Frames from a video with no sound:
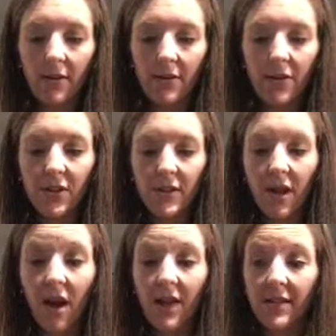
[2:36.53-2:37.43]
just to
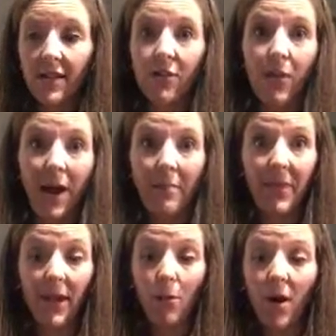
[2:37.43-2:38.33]
cut the wrap
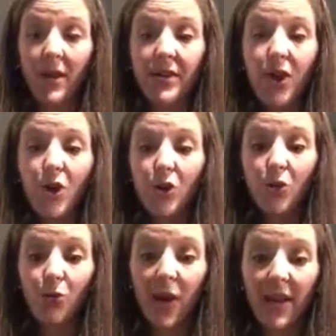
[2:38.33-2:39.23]
that I want
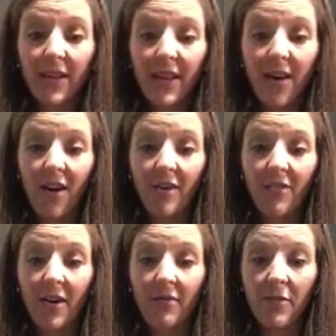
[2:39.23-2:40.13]
directly
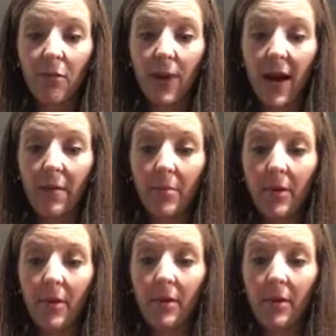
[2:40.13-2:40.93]
off of the wrap